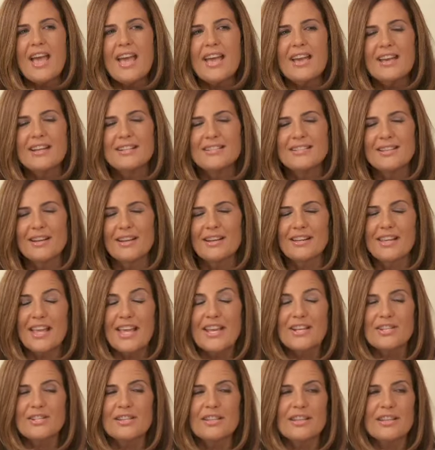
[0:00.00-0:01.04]
and
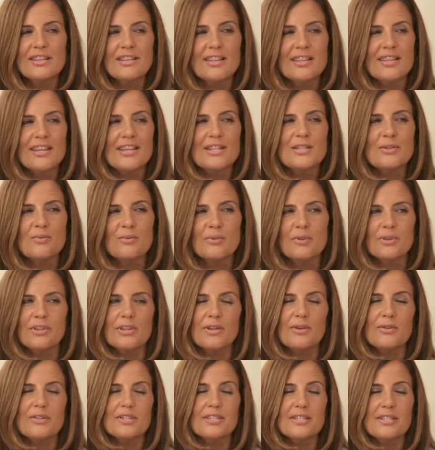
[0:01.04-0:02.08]
occasionally the kids will, you
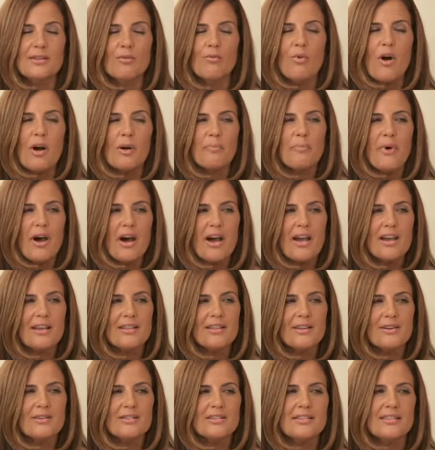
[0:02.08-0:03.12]
know, walk by and
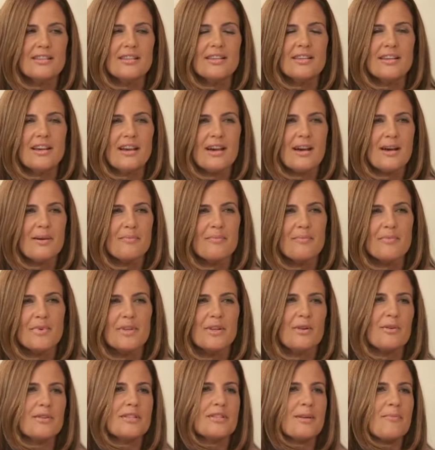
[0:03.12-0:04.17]
they'll see, you
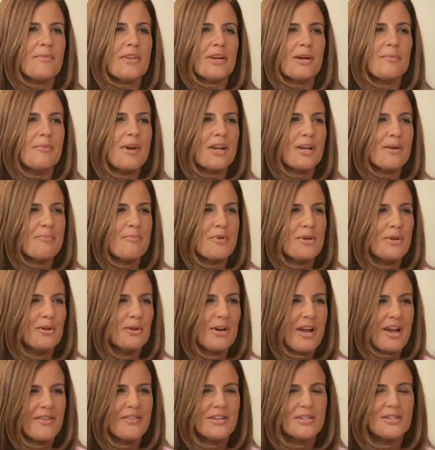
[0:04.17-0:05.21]
know, it's something on my computer
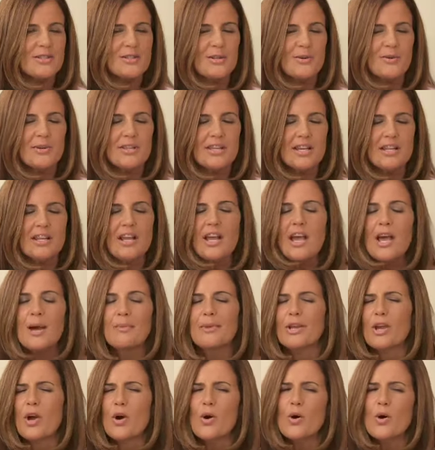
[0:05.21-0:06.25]
having to do with it. I'm like,